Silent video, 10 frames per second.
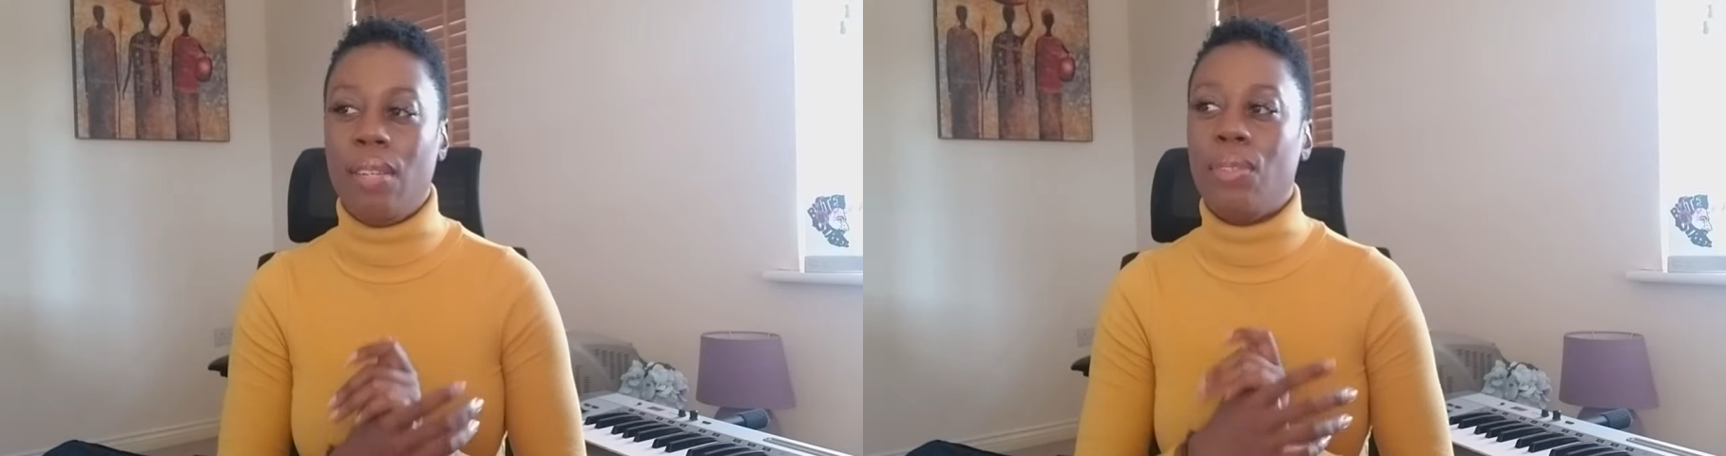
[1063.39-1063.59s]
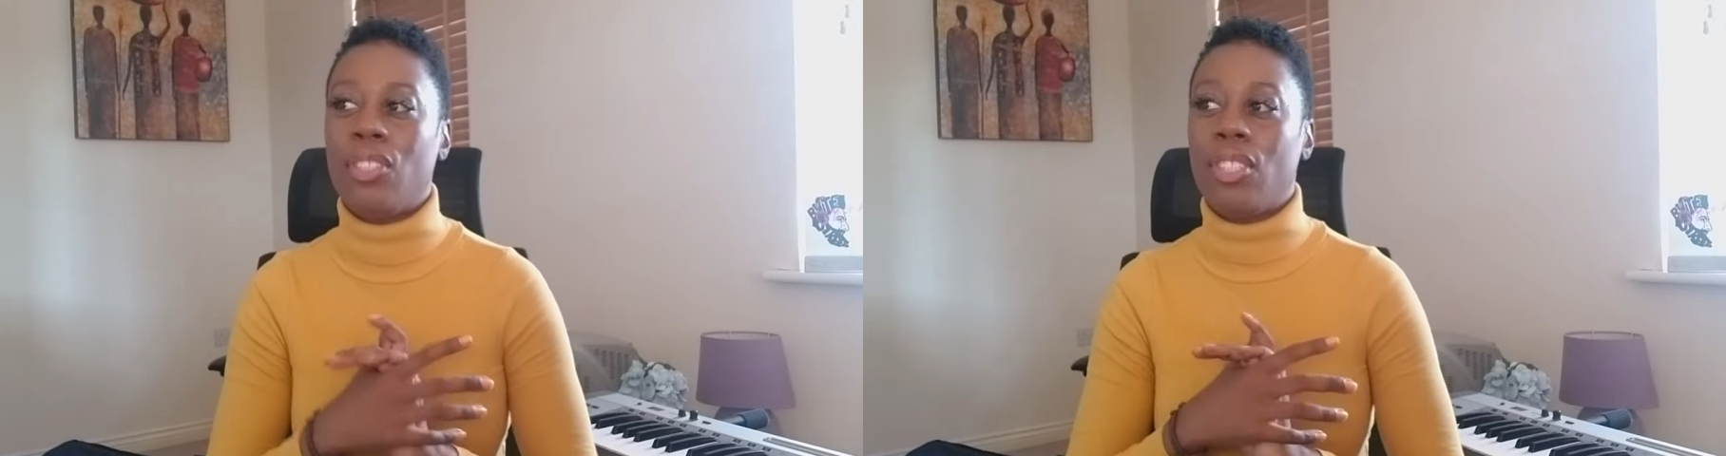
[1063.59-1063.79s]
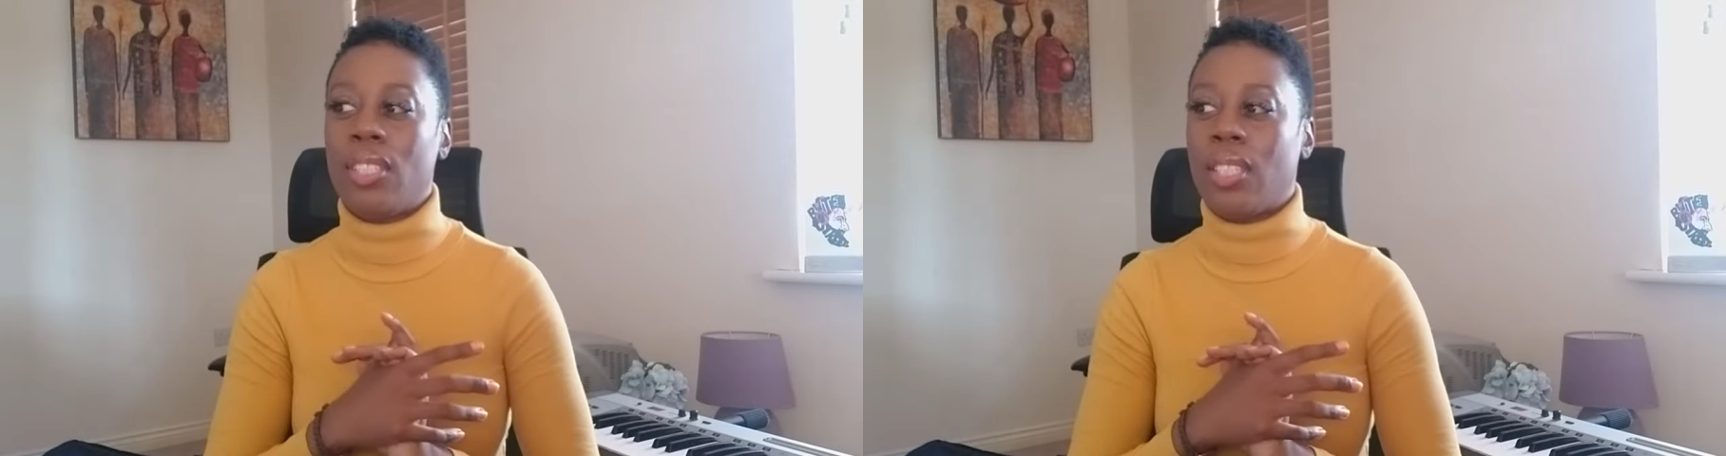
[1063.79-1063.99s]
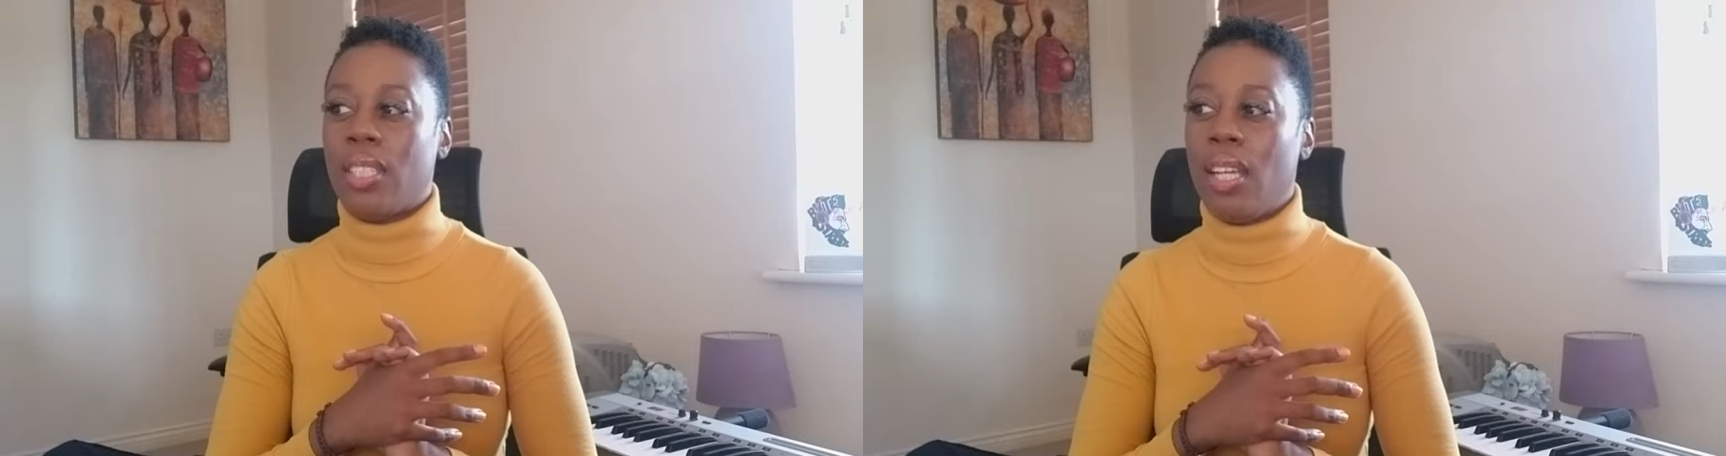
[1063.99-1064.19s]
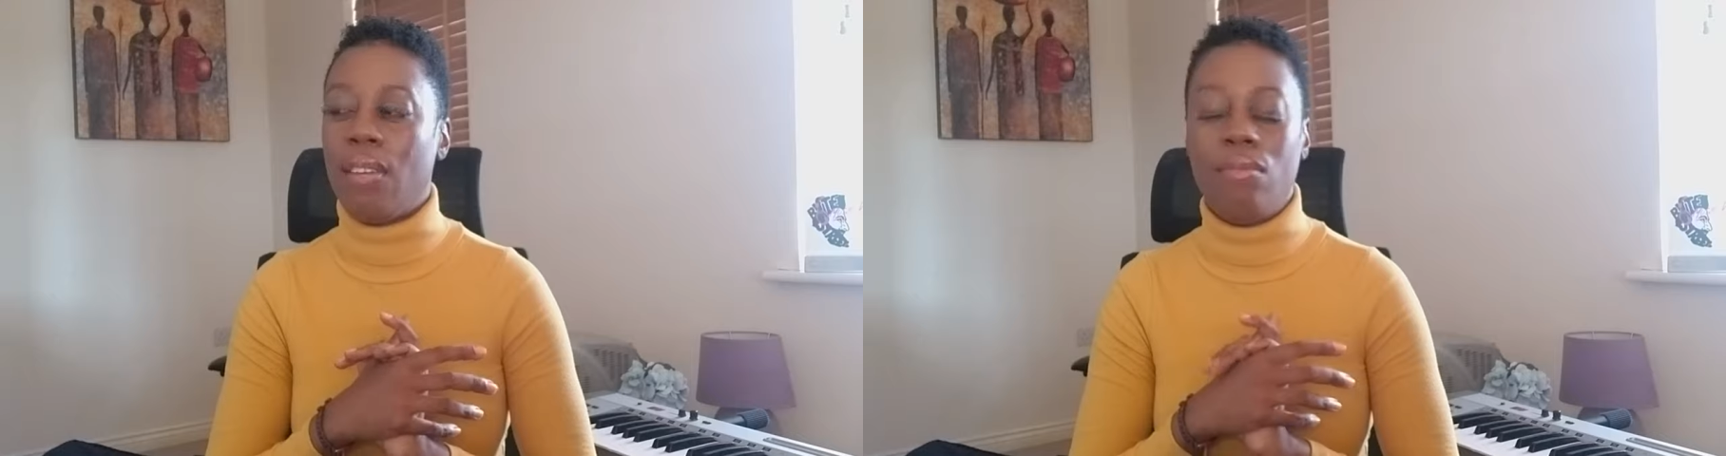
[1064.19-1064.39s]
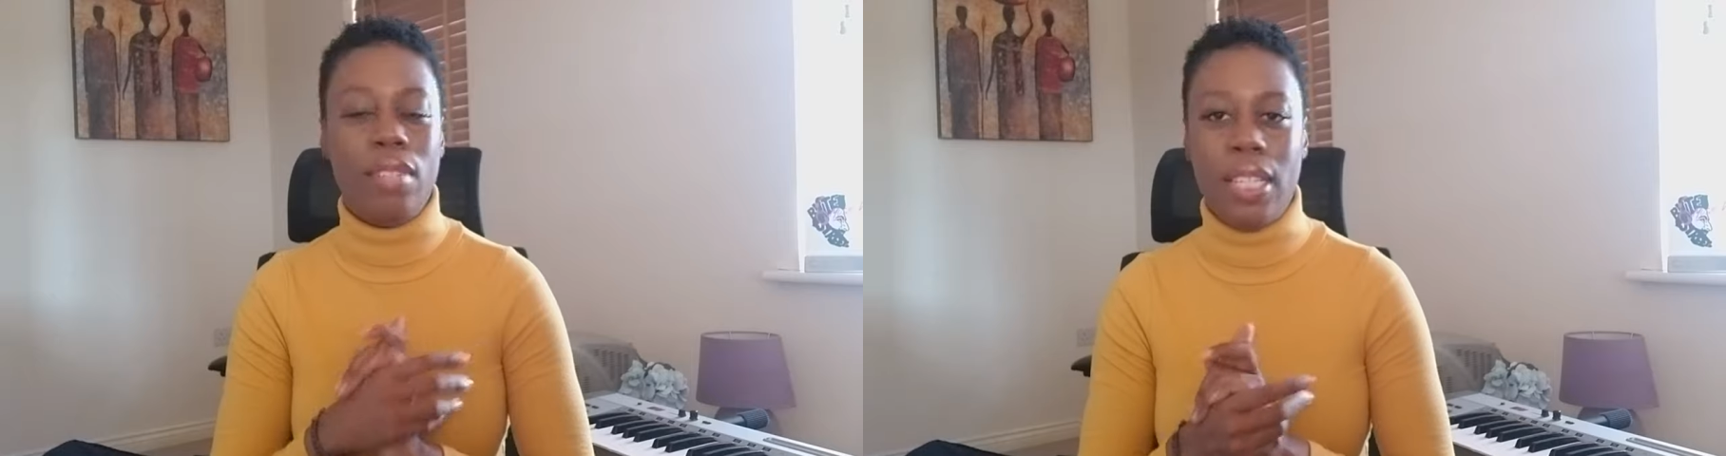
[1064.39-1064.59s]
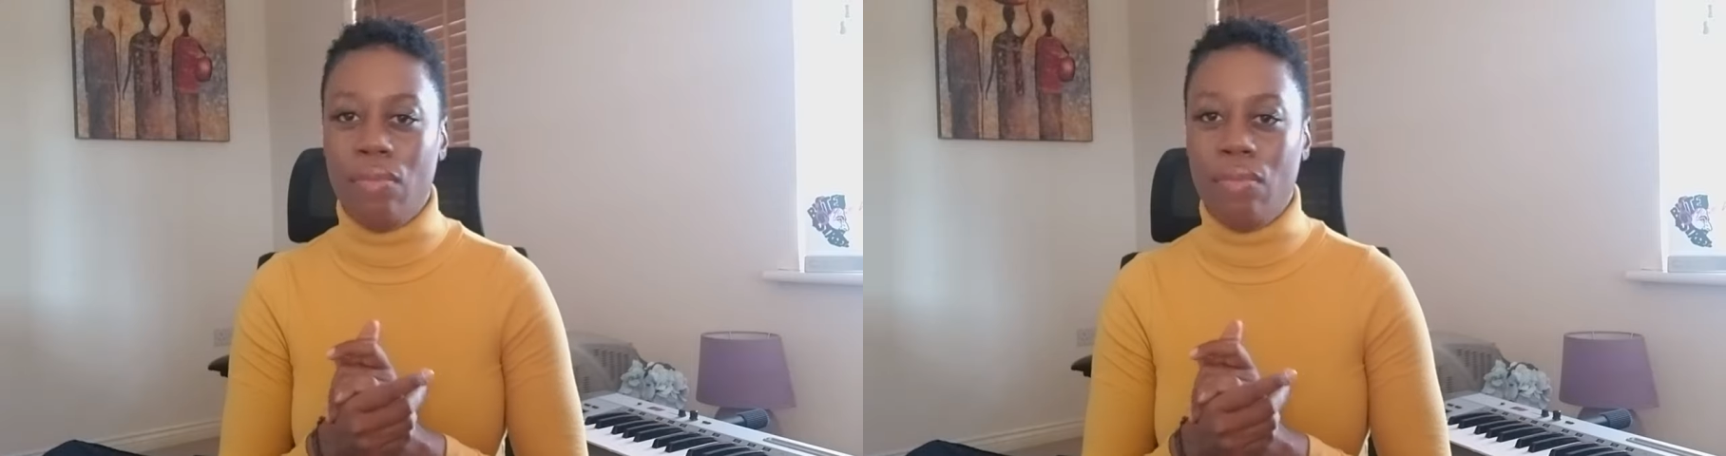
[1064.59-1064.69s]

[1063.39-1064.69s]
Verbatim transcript: it was just a really,